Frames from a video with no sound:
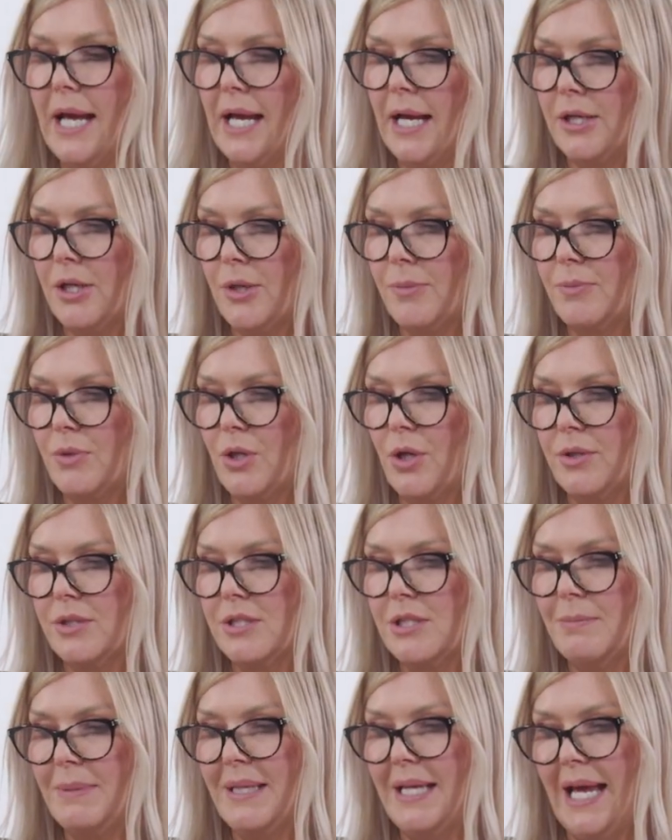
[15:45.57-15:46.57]
and I'm going
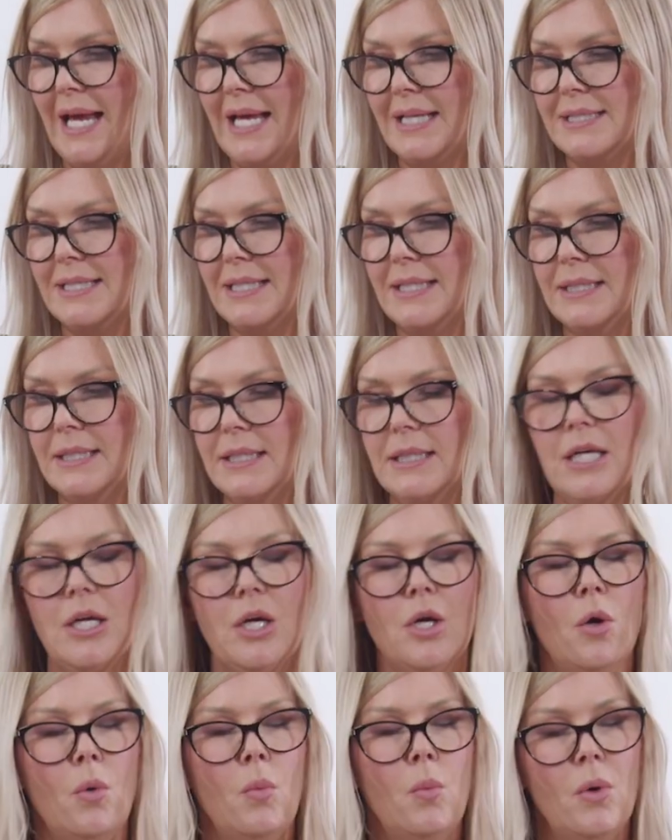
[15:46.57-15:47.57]
to be adding
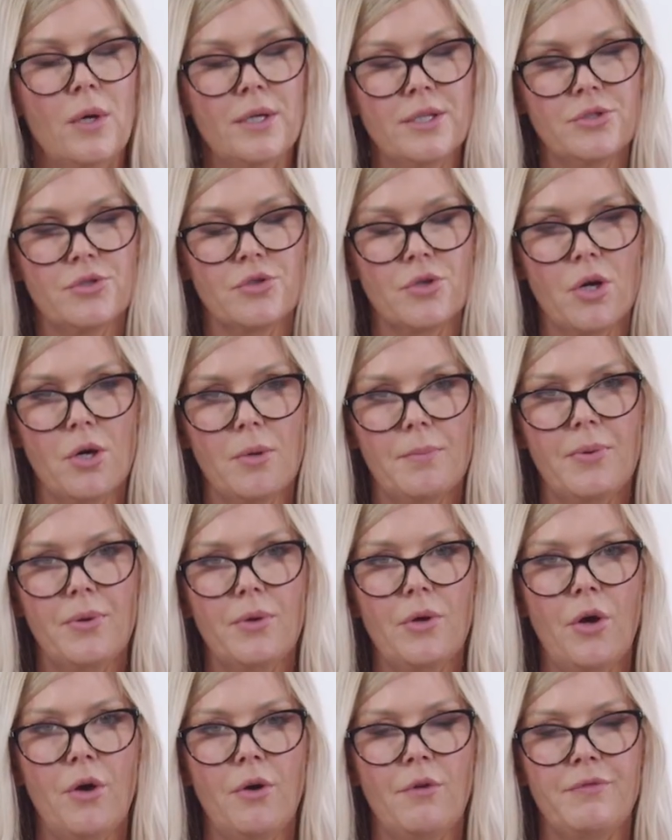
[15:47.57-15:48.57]
1 drop
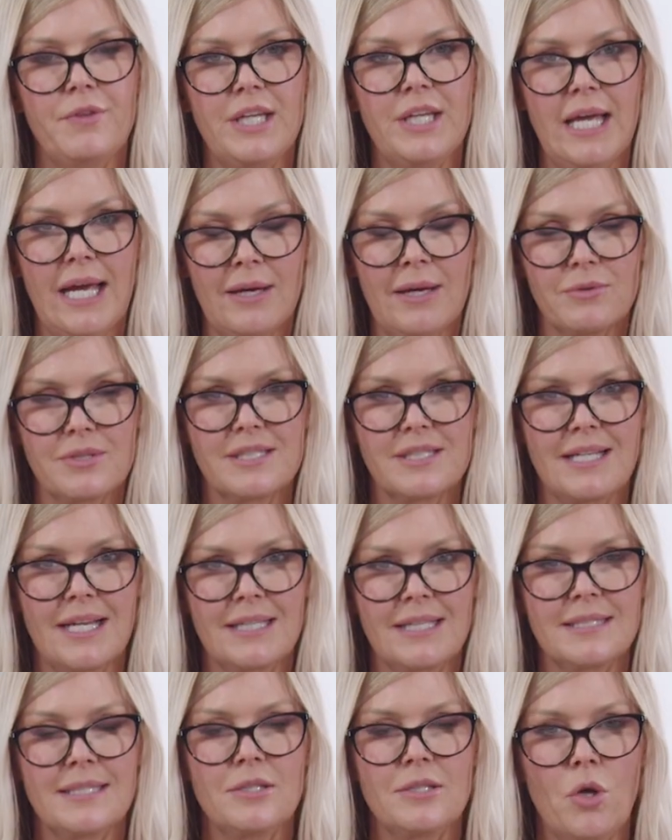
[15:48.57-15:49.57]
of the
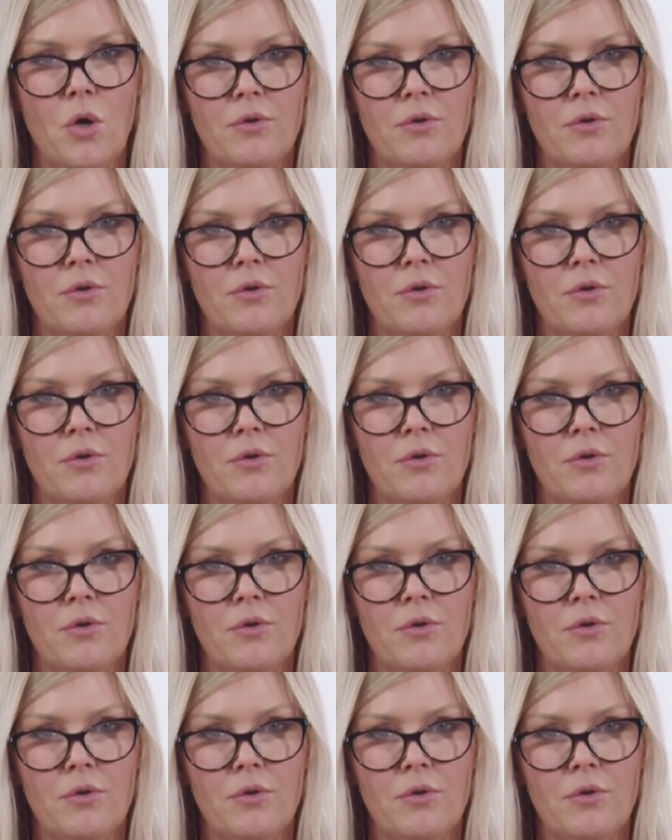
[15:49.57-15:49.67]
outstanding